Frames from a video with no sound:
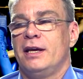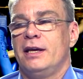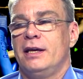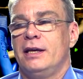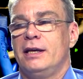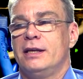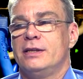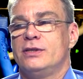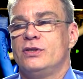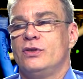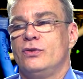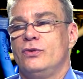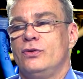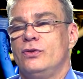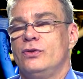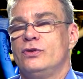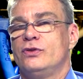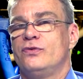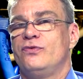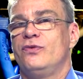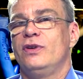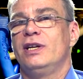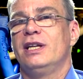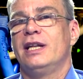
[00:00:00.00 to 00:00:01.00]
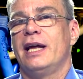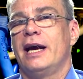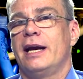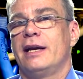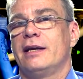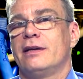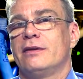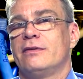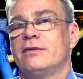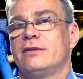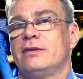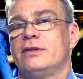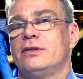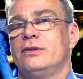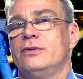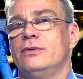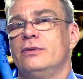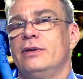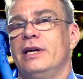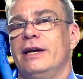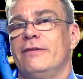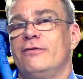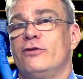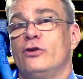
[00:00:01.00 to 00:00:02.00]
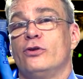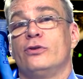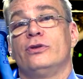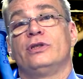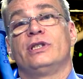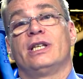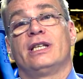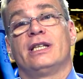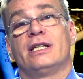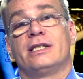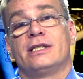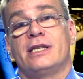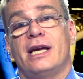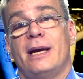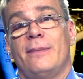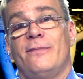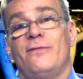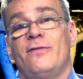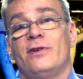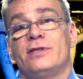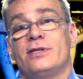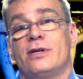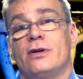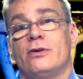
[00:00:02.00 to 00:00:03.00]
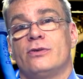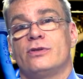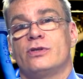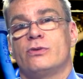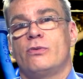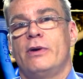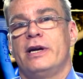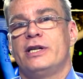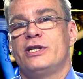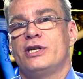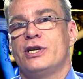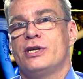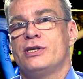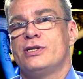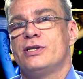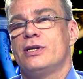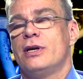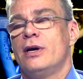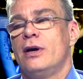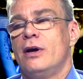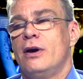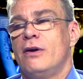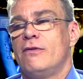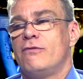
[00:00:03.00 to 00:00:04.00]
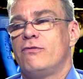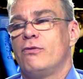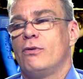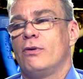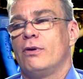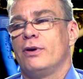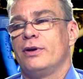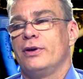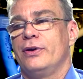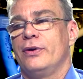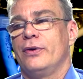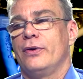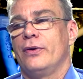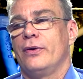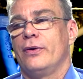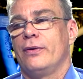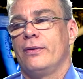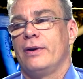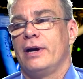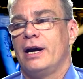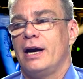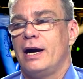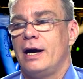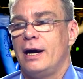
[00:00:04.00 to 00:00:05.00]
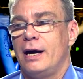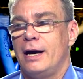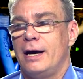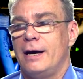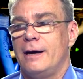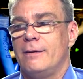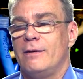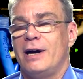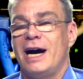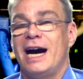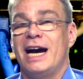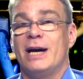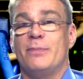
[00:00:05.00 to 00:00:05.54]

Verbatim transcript: is you use VLANing to, if you're using the same physical switches for your uh,